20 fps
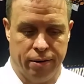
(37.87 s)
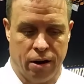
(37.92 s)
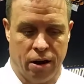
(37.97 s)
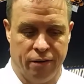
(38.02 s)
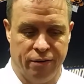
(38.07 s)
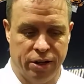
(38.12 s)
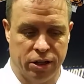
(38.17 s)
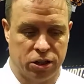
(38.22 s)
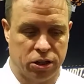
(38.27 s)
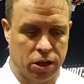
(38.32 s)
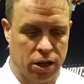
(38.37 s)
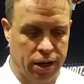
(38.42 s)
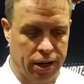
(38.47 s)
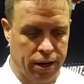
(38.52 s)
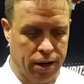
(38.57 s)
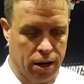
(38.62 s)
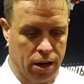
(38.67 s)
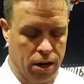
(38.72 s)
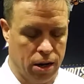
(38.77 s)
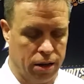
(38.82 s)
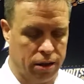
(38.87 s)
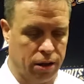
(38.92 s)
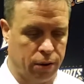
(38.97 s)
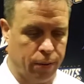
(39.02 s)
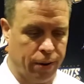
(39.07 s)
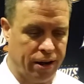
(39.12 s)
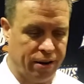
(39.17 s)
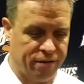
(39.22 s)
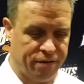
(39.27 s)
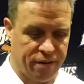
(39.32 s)
Obviously, uh, I
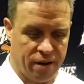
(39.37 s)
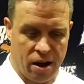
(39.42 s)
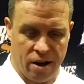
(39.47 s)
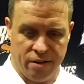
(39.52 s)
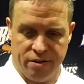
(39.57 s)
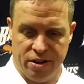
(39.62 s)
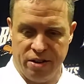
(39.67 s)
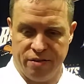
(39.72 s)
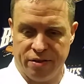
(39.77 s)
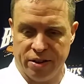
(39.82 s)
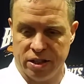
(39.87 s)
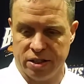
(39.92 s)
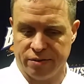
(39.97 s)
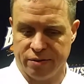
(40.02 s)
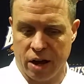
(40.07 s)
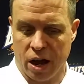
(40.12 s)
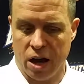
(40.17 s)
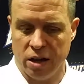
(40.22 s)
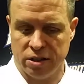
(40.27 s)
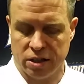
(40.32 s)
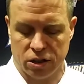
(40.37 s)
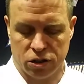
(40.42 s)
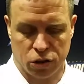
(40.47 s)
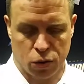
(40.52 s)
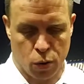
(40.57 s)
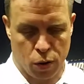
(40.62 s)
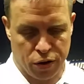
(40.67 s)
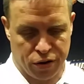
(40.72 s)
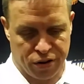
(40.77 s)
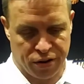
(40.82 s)
think we had five defensive guys that
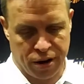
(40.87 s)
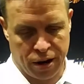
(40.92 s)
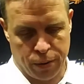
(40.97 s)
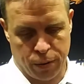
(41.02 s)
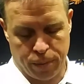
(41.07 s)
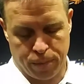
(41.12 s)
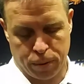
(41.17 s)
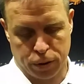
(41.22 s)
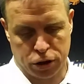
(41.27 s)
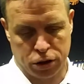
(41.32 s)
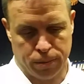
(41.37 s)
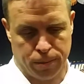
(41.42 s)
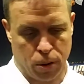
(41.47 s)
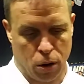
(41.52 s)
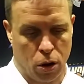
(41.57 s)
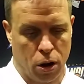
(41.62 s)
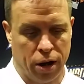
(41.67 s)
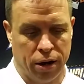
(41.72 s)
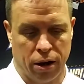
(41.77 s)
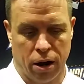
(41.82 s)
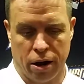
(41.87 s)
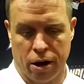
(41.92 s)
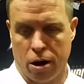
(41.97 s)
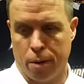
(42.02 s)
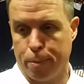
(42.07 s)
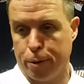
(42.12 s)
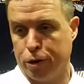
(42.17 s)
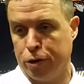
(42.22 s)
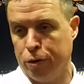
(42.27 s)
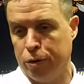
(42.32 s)
scored tonight. We pushed the ball, had a lot of
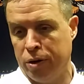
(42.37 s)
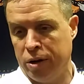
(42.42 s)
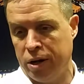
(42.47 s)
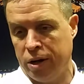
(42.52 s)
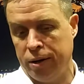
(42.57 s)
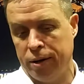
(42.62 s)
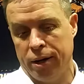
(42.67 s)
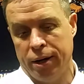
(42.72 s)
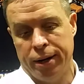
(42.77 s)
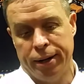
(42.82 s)
opportunity.